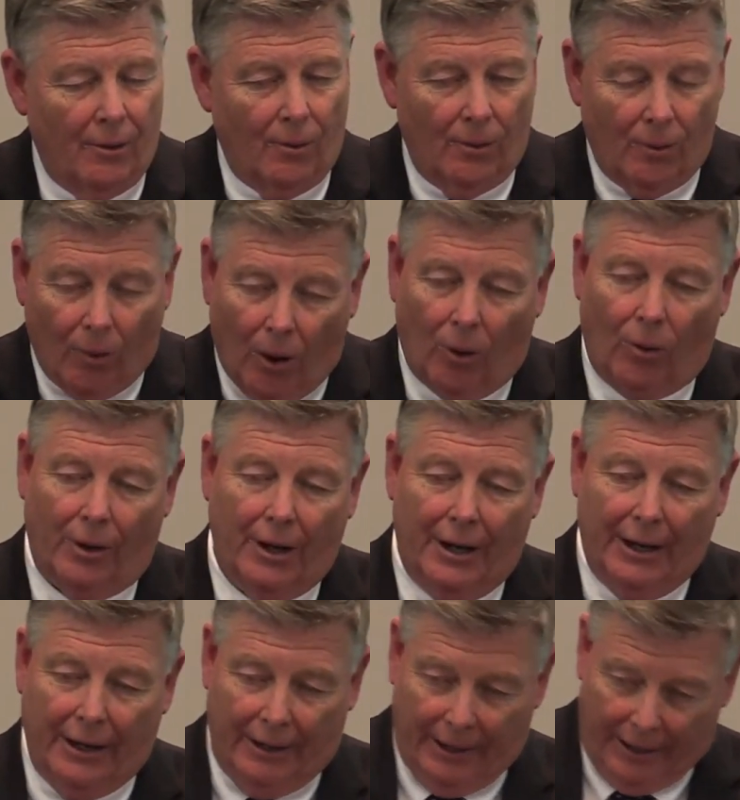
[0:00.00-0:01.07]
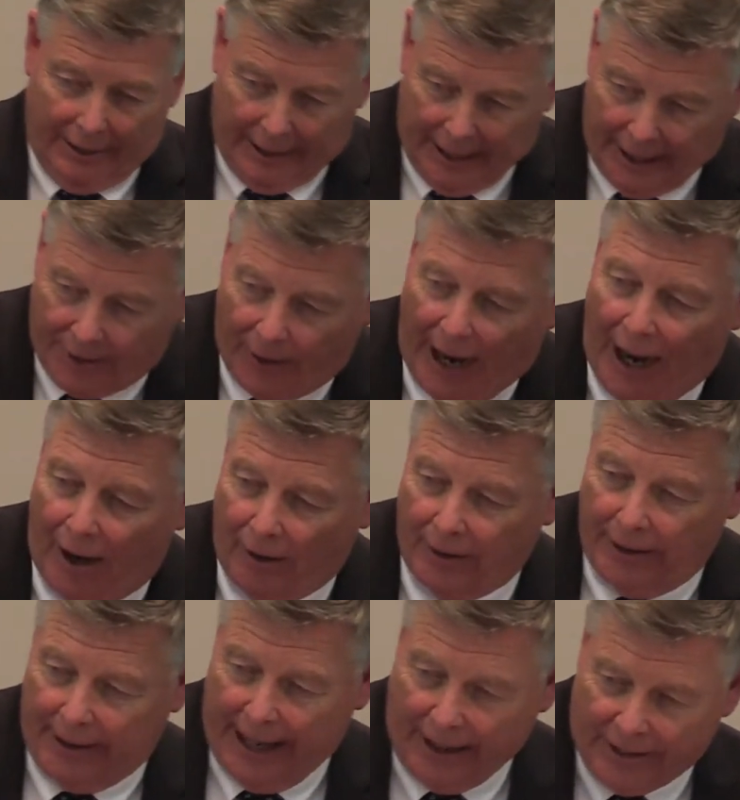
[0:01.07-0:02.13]
Whoa, he drowned
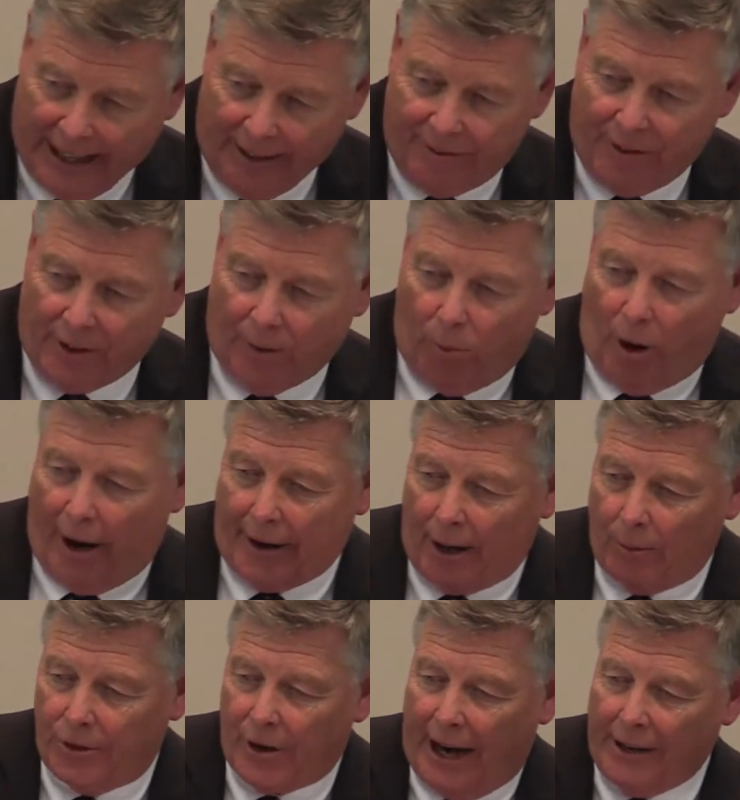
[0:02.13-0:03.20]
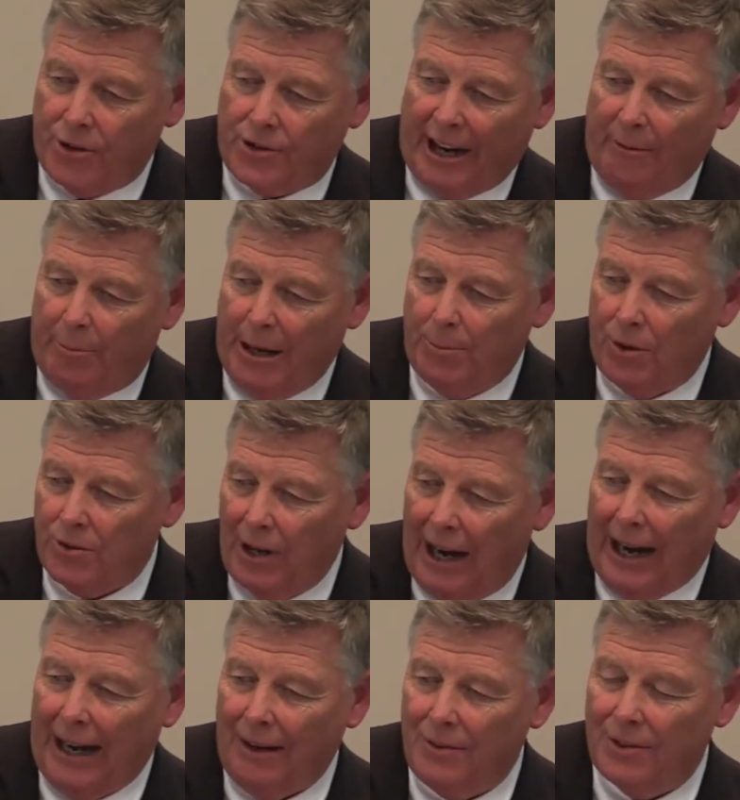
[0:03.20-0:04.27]
in 18 foot of water trying to save people's
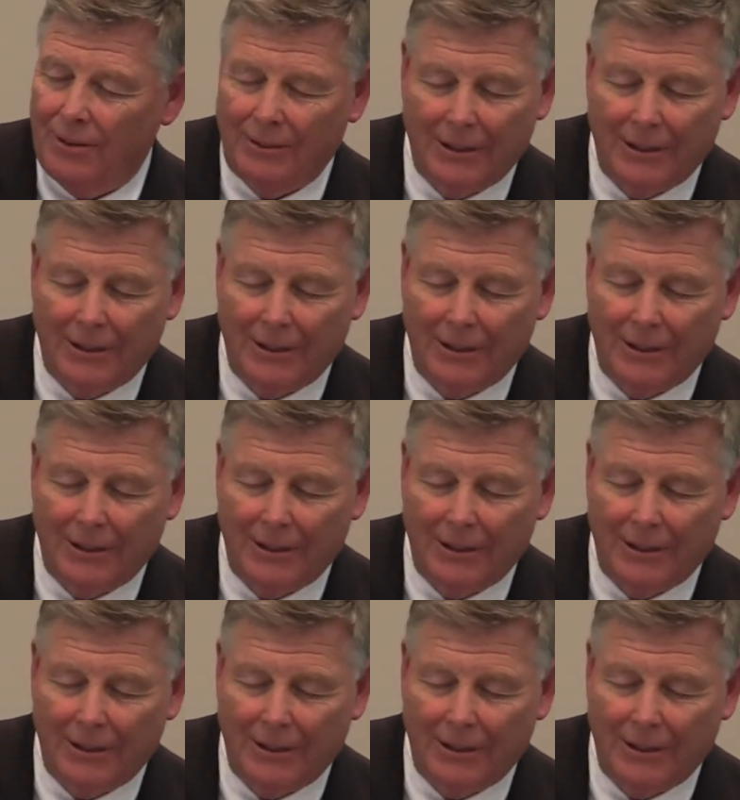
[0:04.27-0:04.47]
lives.